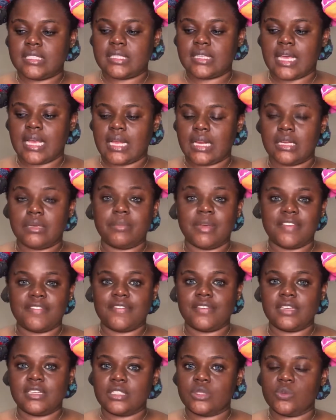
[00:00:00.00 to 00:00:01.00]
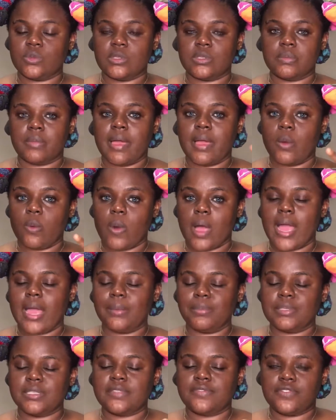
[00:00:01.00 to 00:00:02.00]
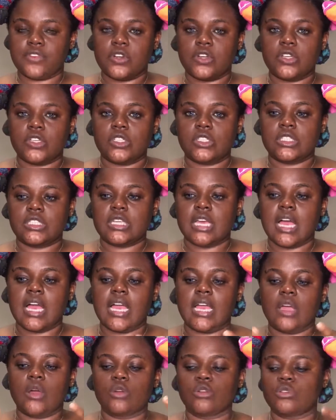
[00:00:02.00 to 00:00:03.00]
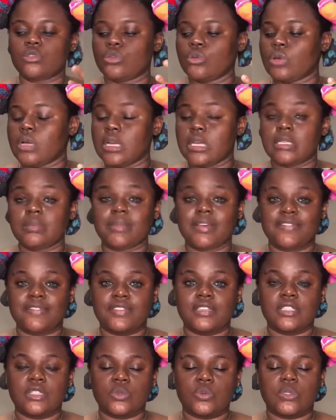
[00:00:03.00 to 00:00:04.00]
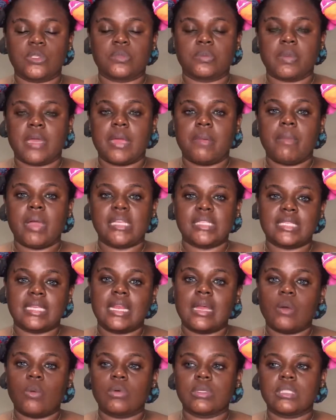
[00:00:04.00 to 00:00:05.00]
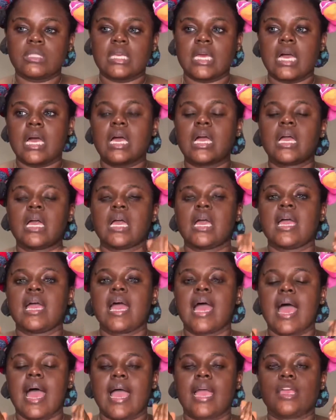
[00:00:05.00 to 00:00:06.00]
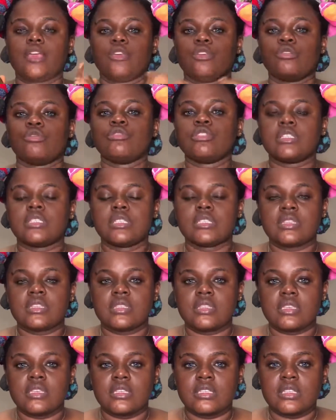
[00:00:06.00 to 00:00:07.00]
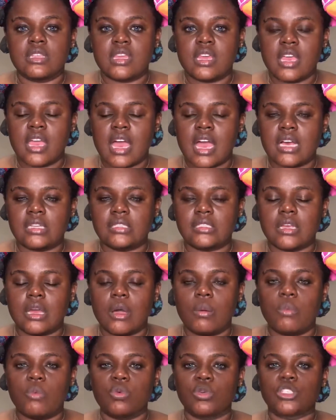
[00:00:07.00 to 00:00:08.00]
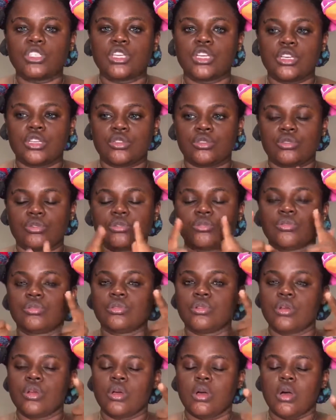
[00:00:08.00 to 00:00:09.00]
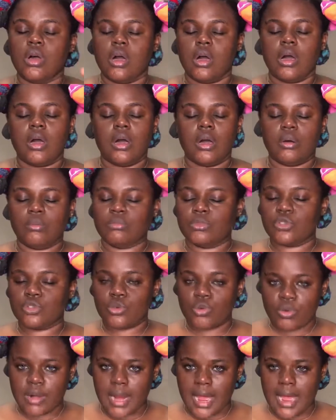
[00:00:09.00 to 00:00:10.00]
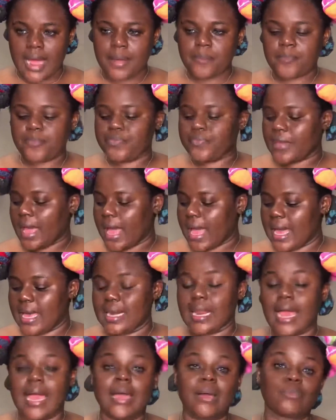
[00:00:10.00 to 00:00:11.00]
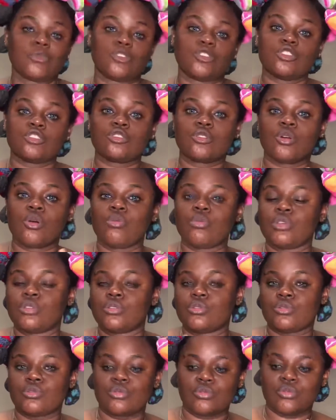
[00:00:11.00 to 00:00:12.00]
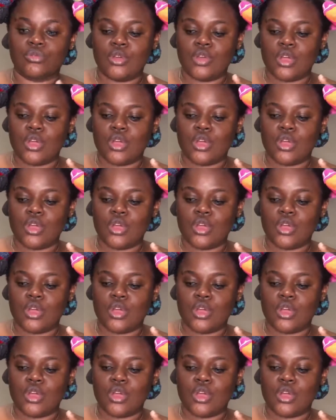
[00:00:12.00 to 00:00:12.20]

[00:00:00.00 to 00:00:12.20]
I cleaned my face with my wipes first. I also cleaned my face with my micellar water. I used the Thea's Witch Hazel toner, and I am just going to